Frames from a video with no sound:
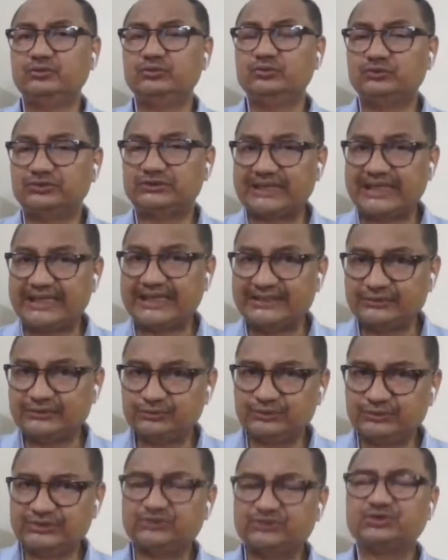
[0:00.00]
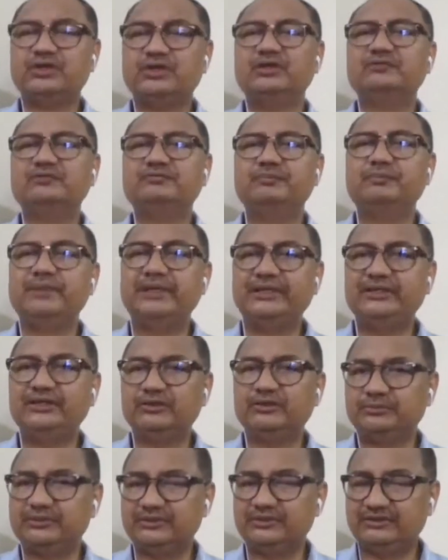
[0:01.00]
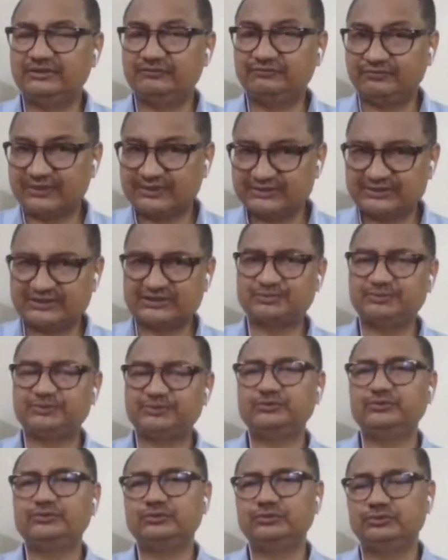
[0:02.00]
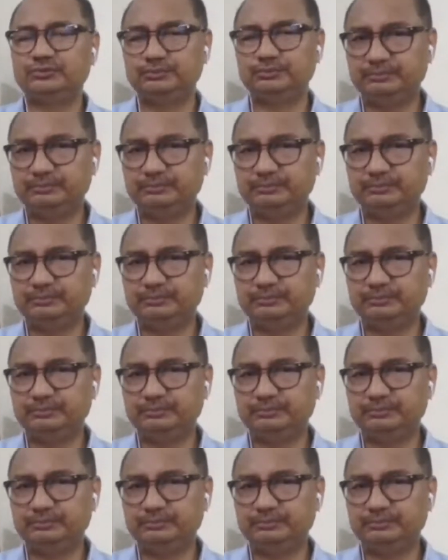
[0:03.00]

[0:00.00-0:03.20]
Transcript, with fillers: who tried to resolve many of the differences between